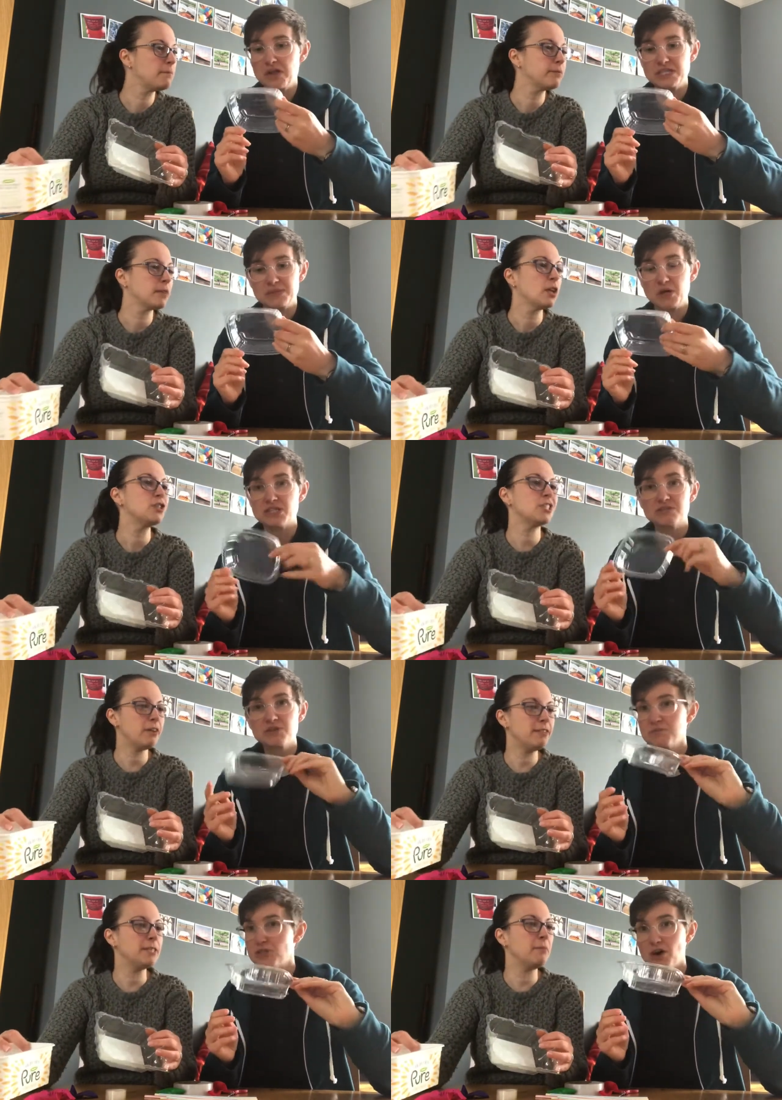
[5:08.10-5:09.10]
Speaker 1: this was. Cherry
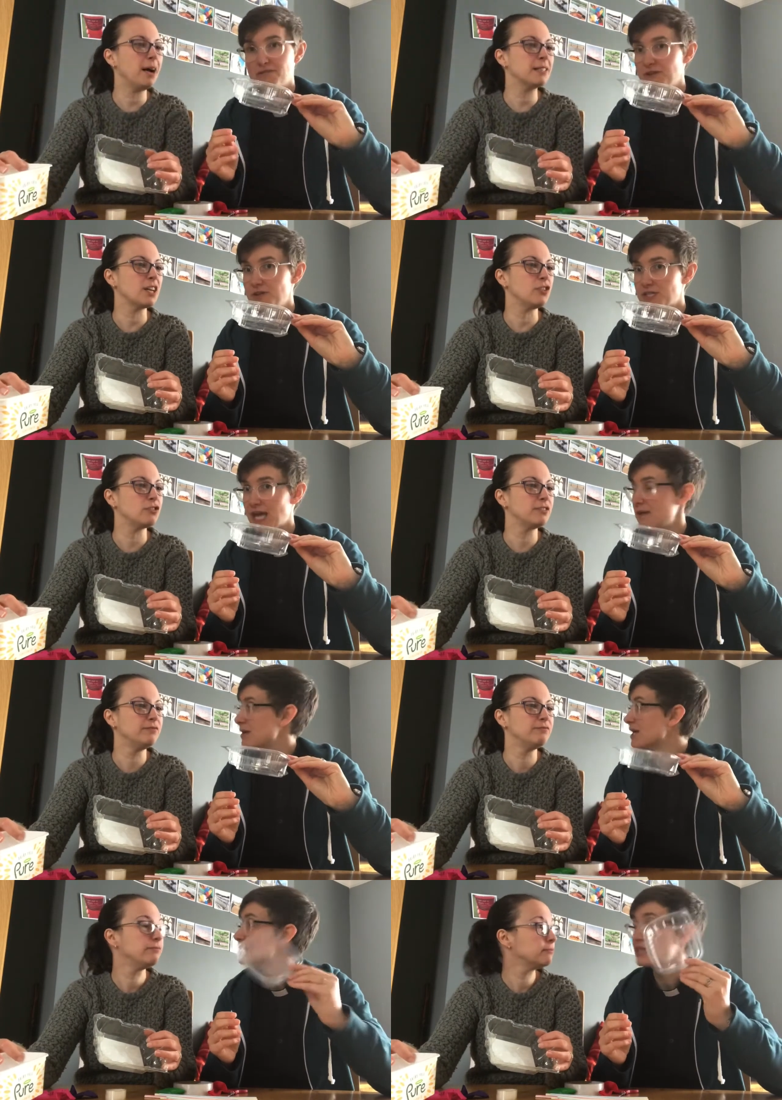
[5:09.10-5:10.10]
Some sort tomatoes. of food came in
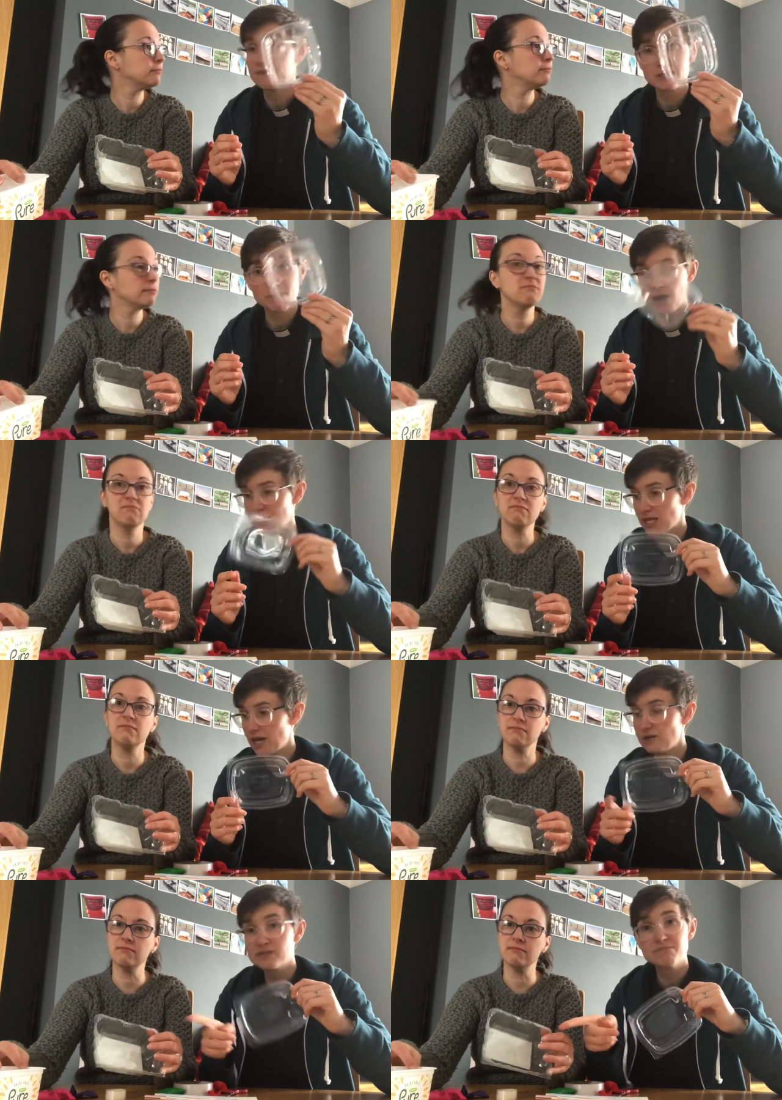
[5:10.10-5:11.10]
it. Cherry
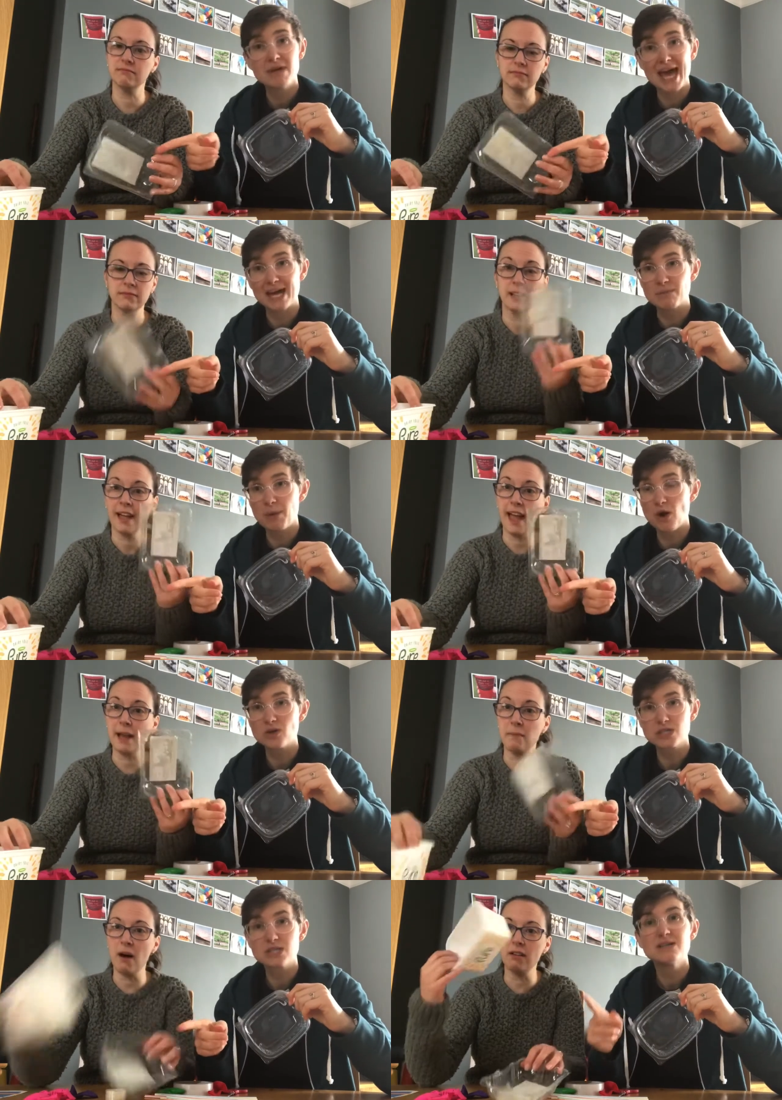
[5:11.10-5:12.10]
tomatoes, mm. egg box. Egg
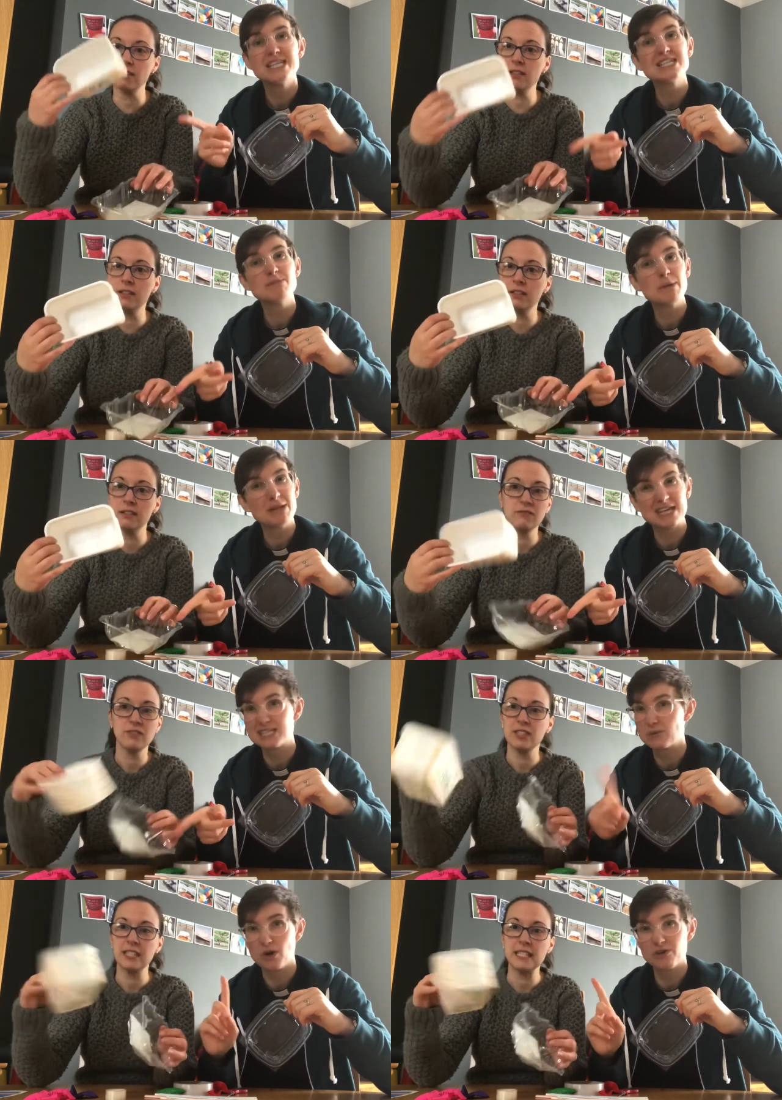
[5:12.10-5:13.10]
box. It needs to be a plastic
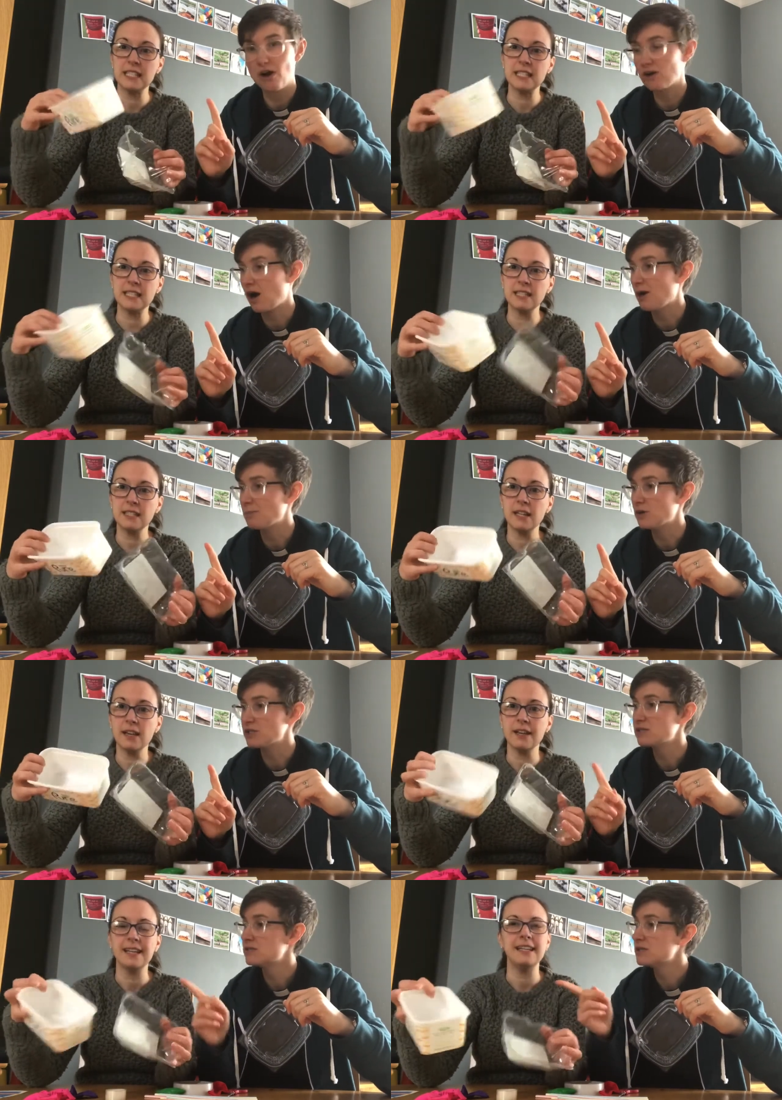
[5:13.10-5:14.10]
one, not cardboard.
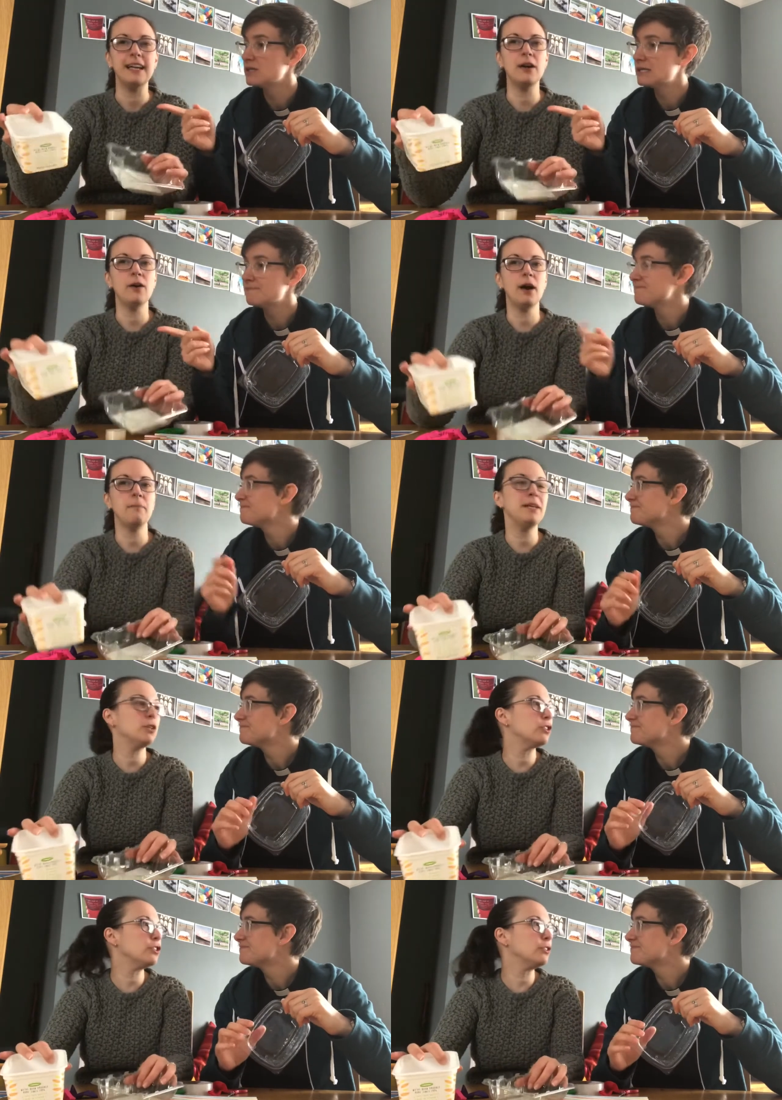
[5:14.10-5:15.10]
Speaker 2: Yeah, I mean you could
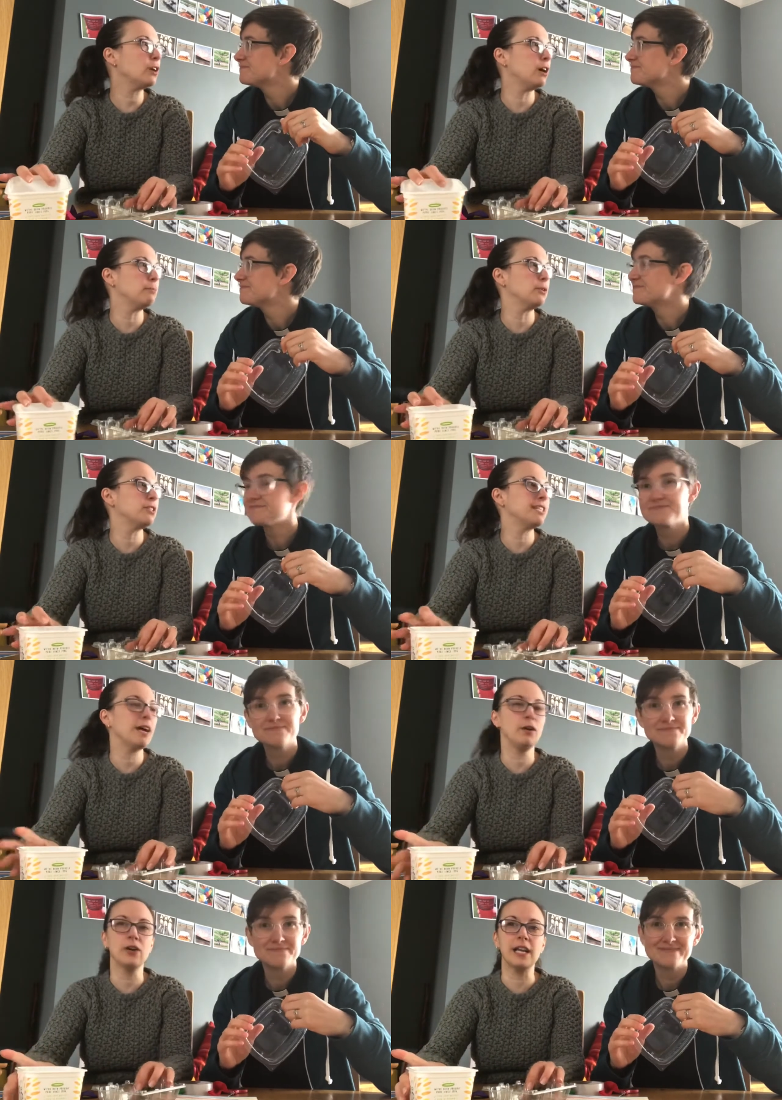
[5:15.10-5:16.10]
do cardboard, see how
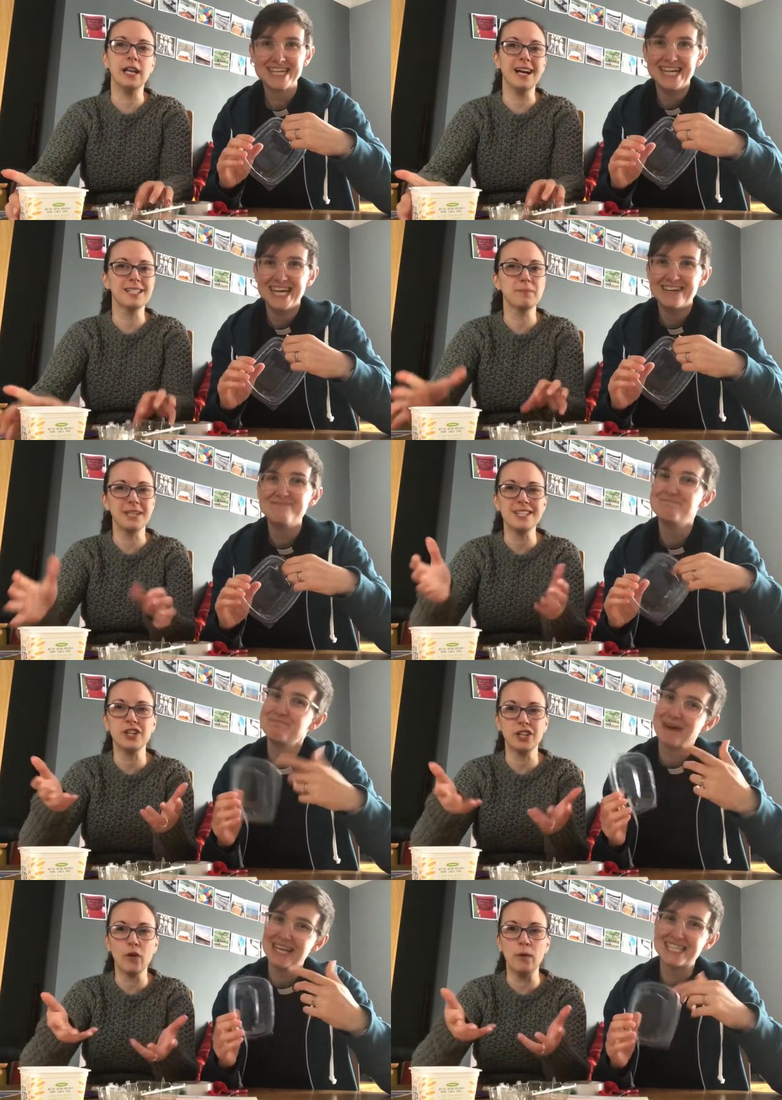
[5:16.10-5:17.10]
long it lasts, but it's going to
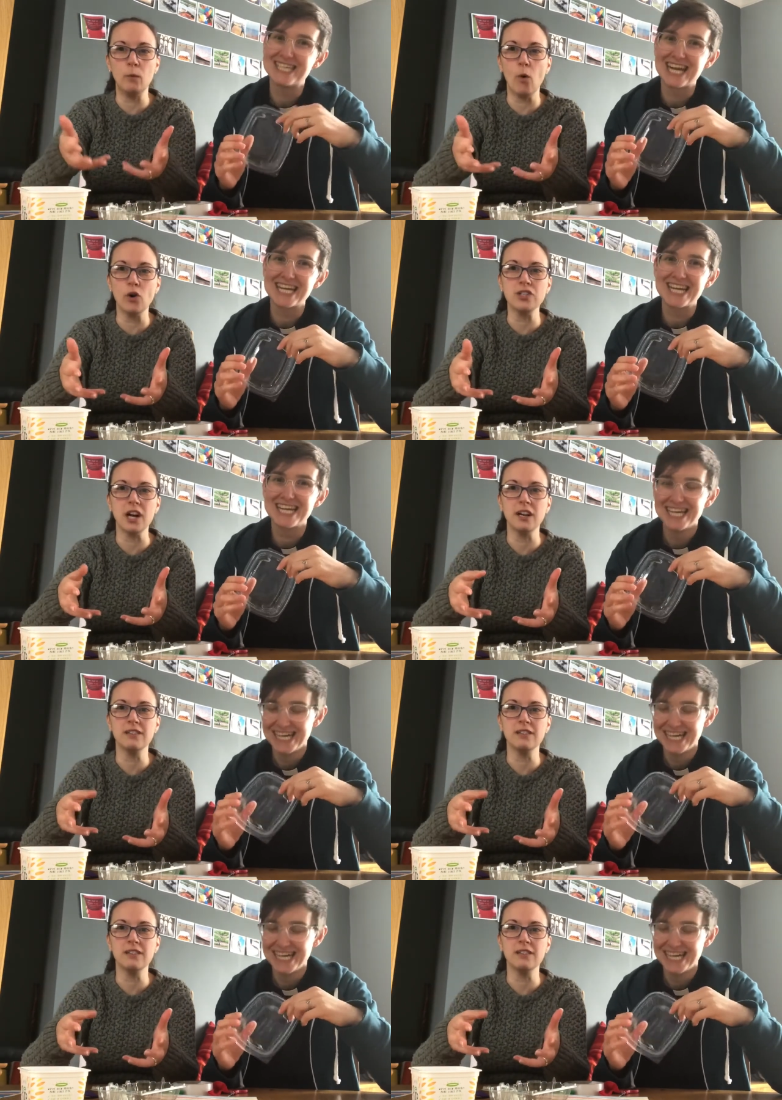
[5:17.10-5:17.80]
go in water.